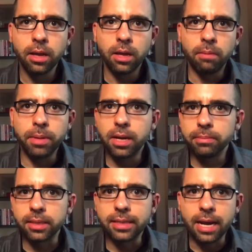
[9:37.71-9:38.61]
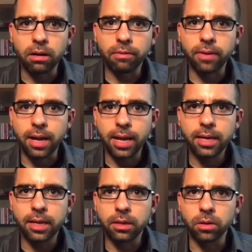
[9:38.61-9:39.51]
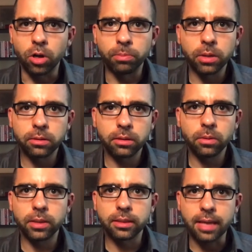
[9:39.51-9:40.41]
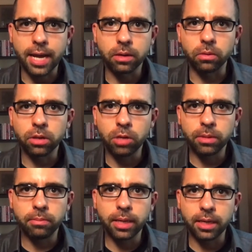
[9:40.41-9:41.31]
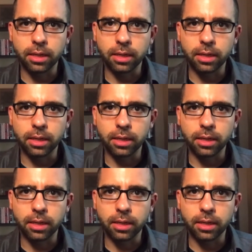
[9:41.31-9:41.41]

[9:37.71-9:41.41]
becomes a terrified and almost suicidal human being.